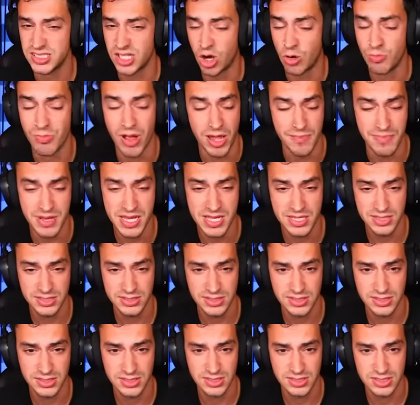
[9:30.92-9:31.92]
Oh, maybe?
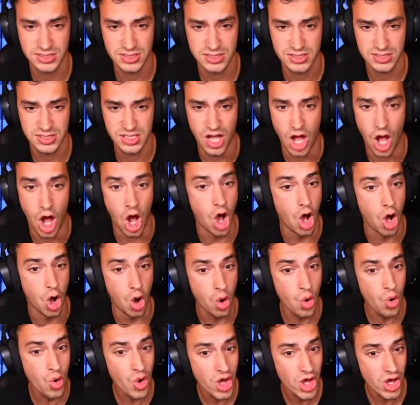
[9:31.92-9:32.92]

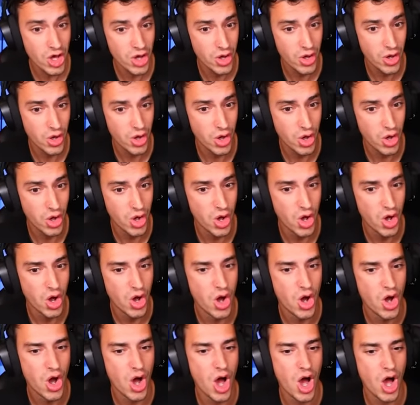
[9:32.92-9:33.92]
Oh?
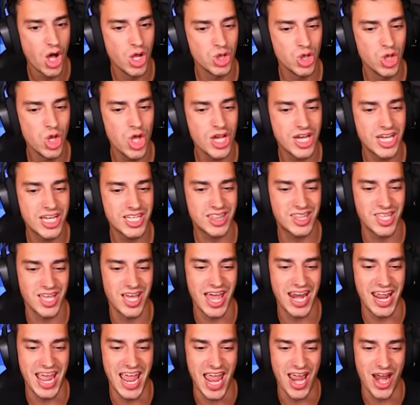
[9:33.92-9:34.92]
Look at
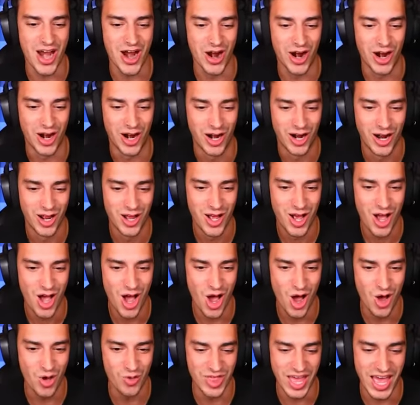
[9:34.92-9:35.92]
that air.
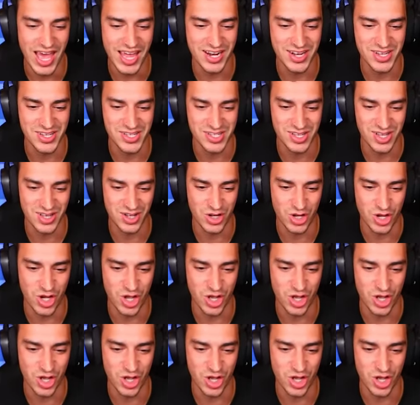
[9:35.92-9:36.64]
Oh, that is